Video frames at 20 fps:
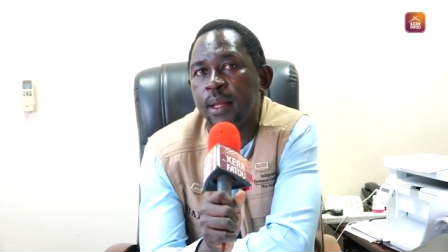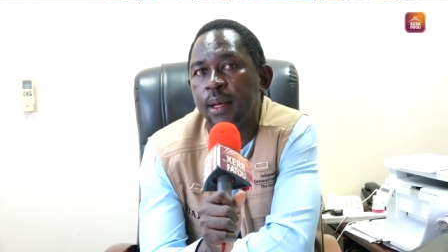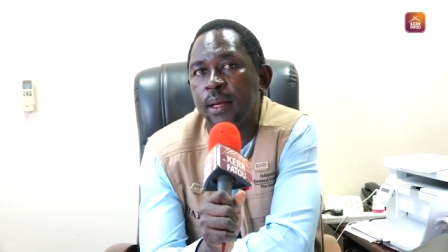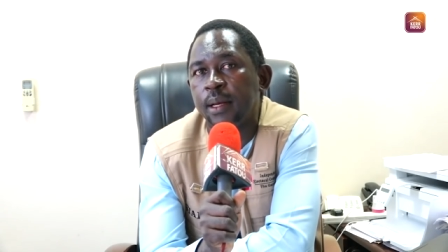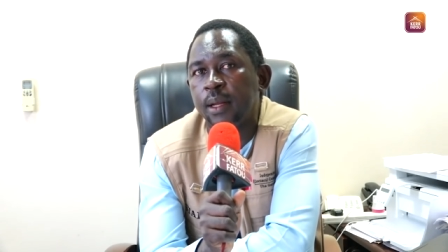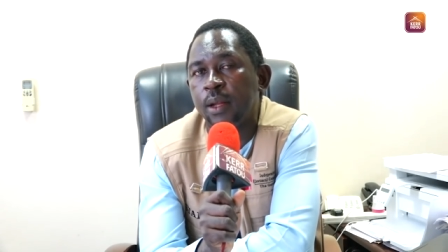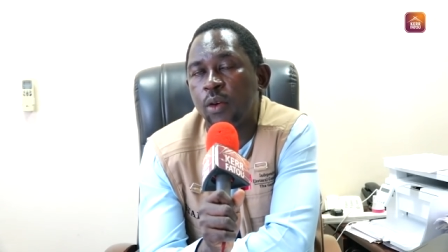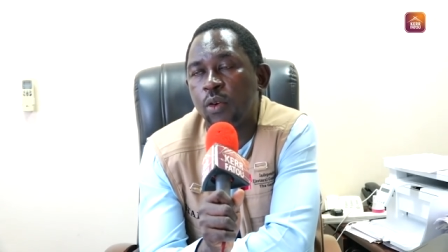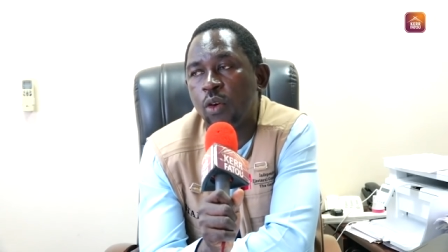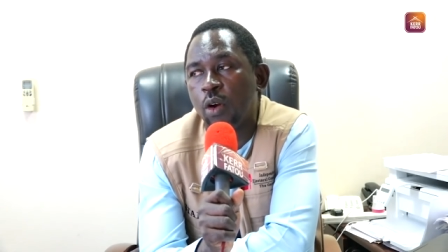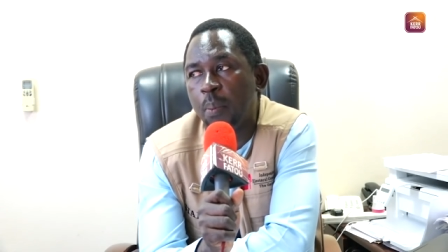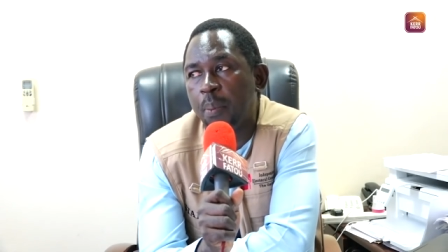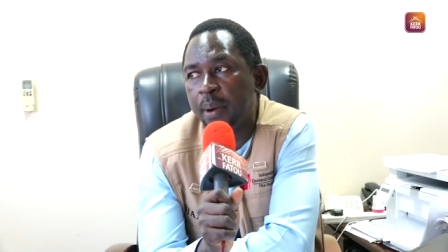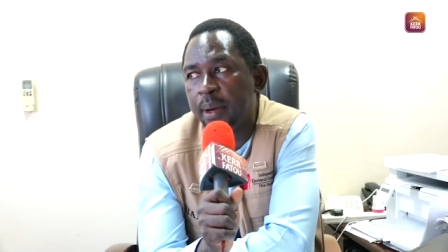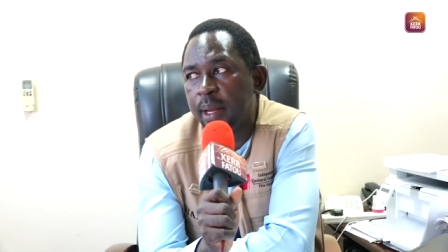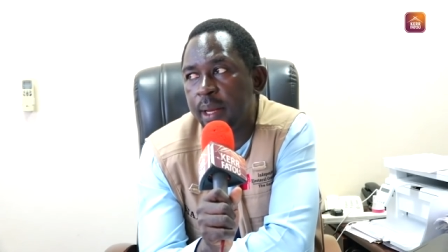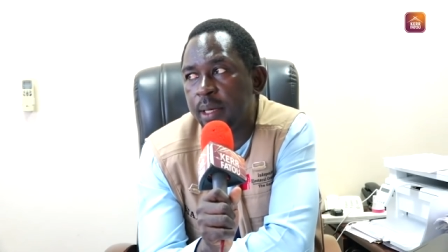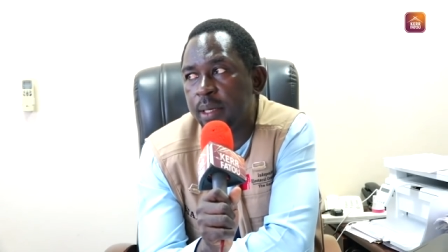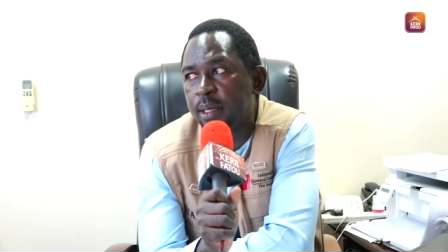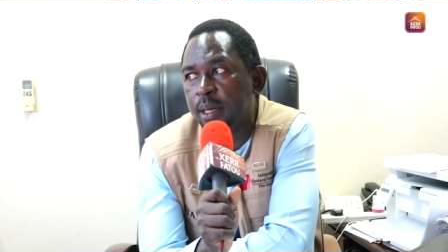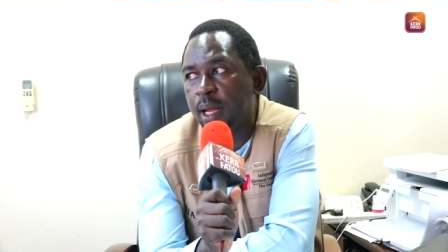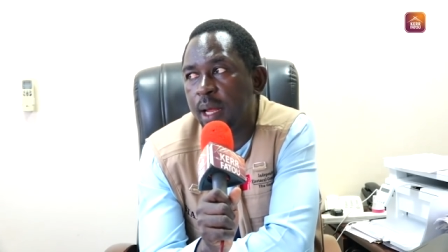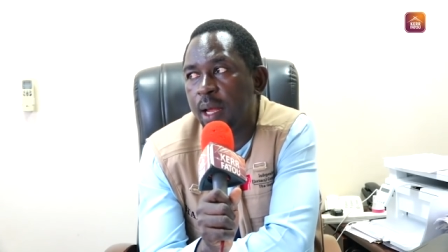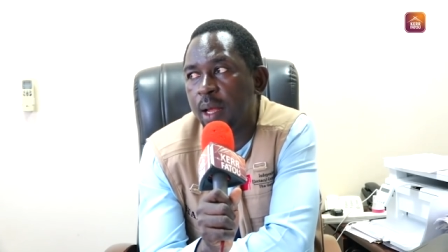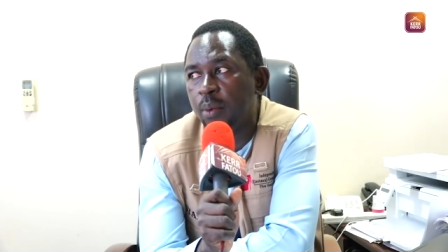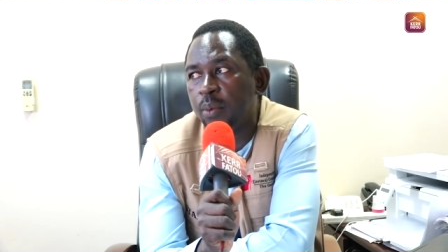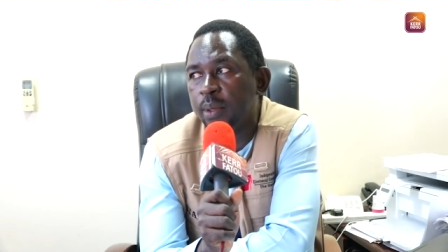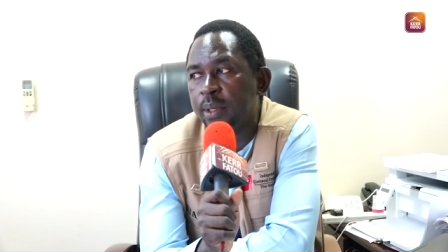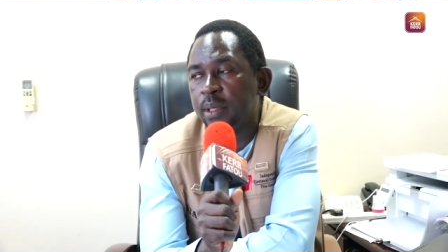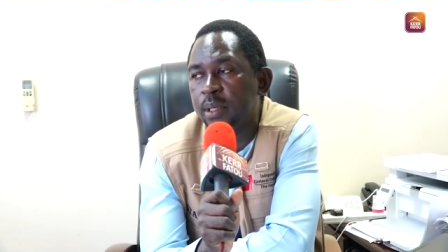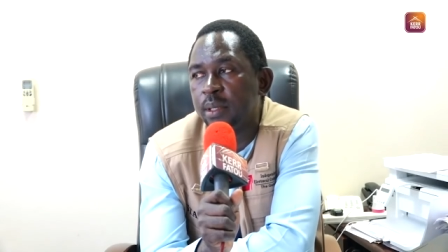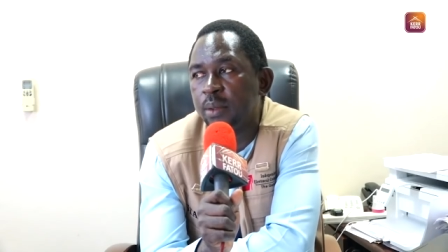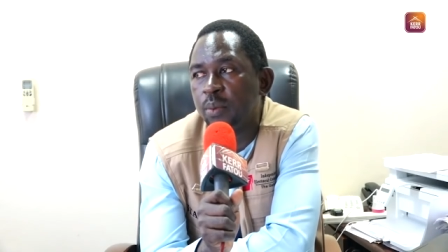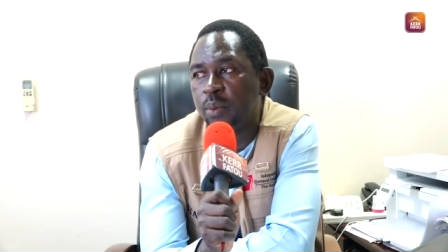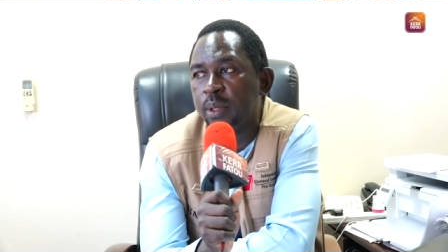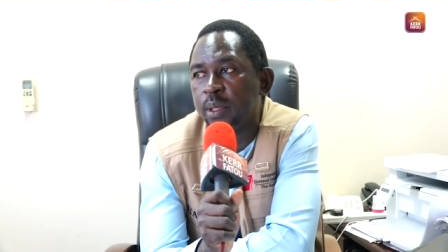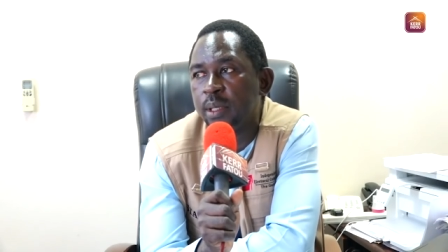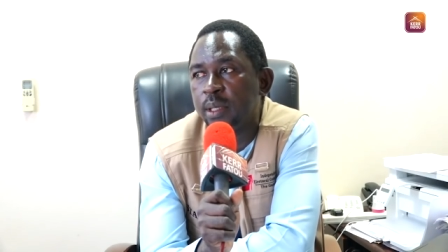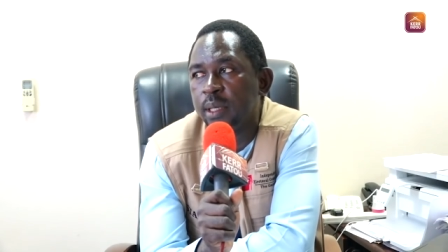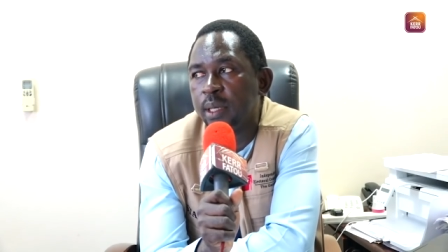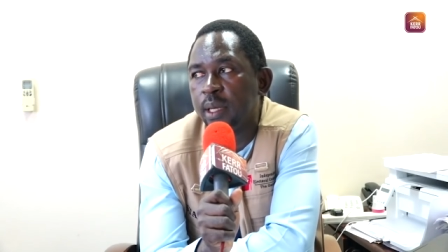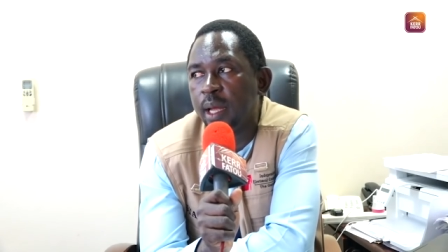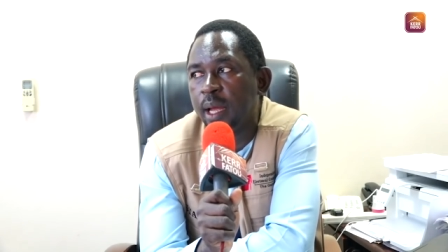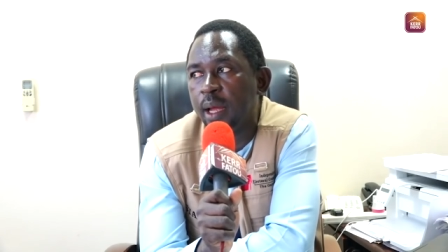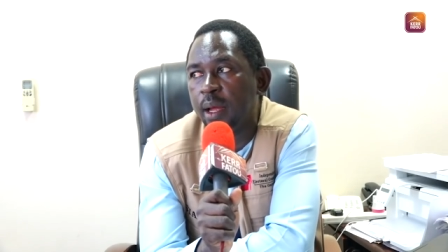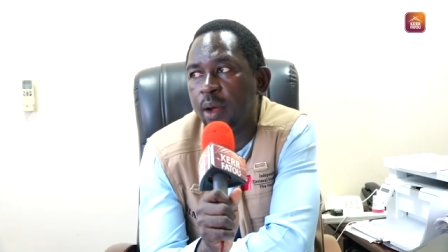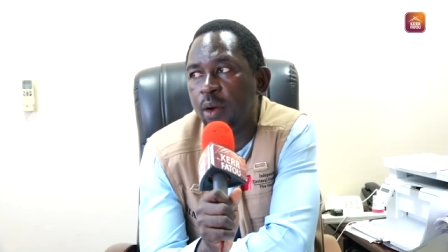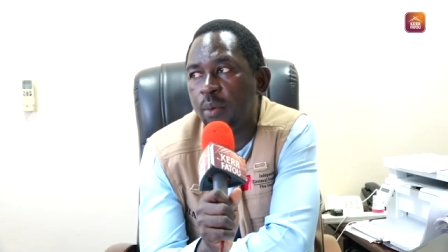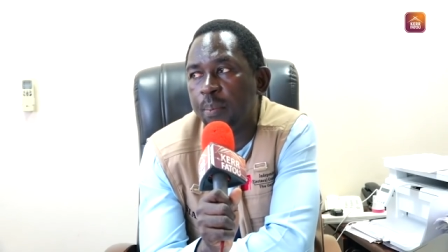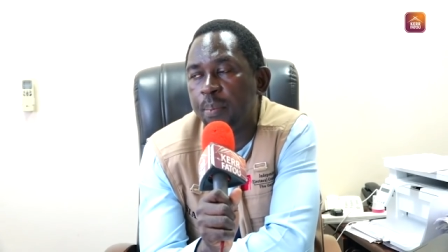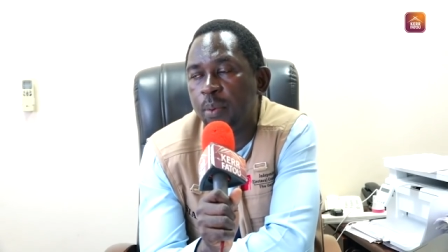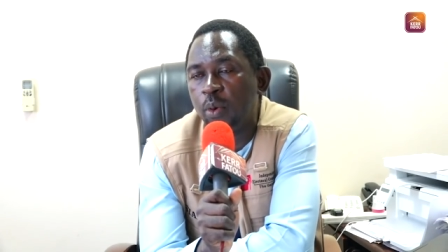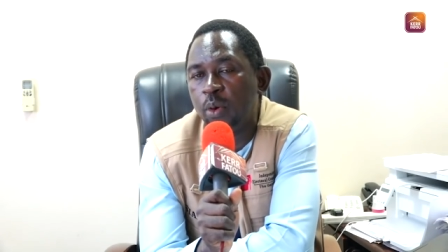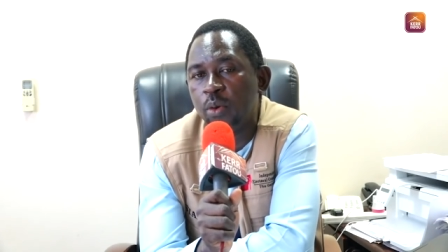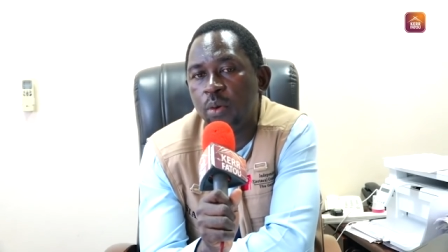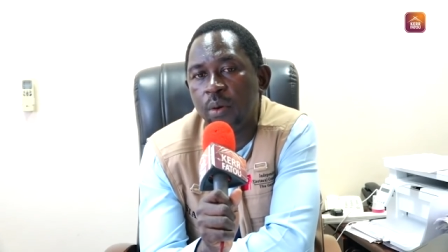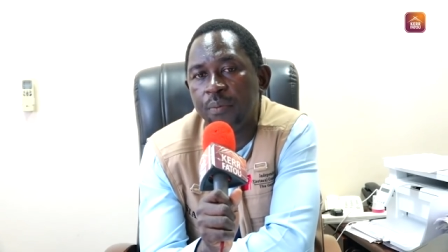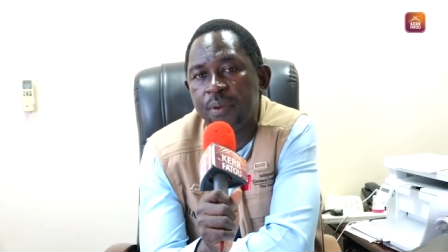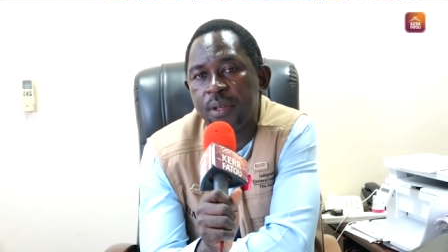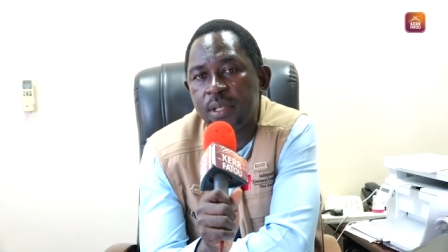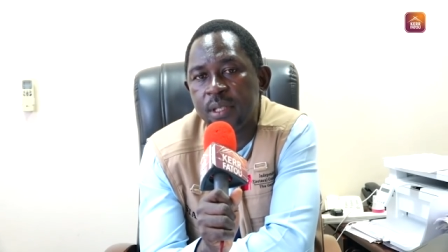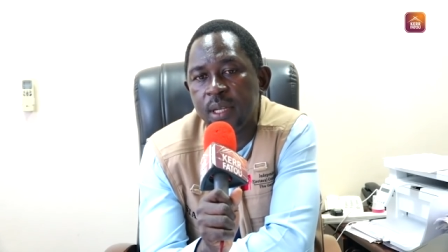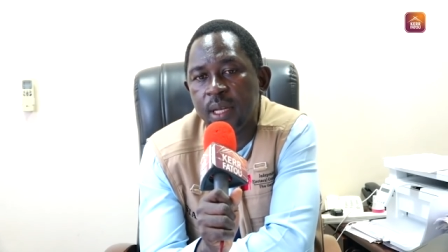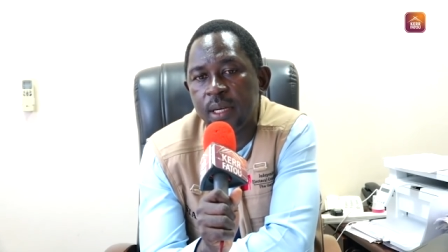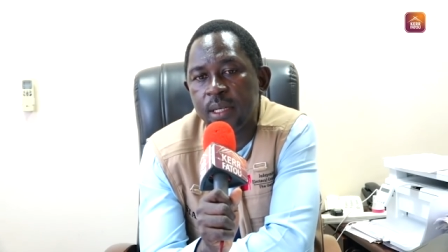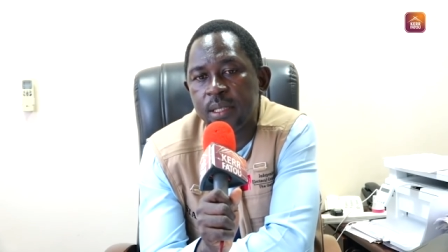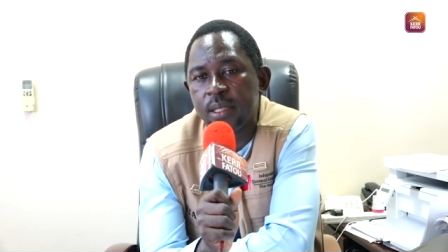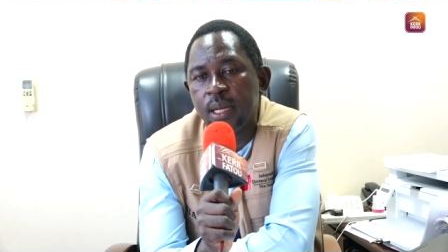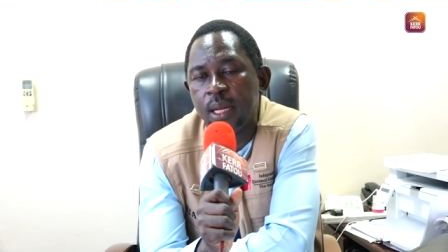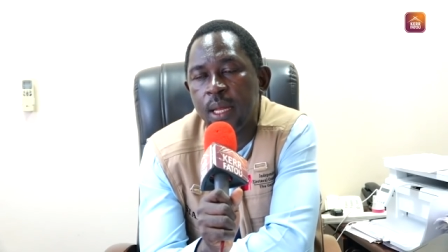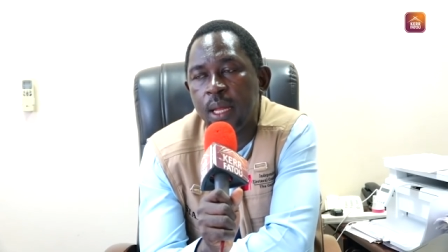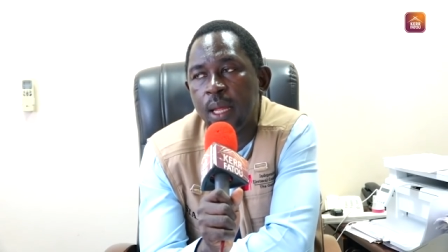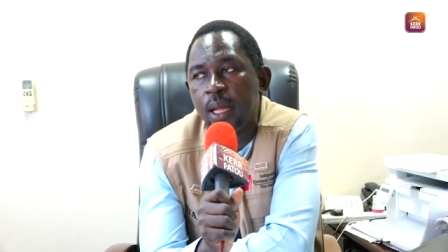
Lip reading: they cooperate with the polling officials,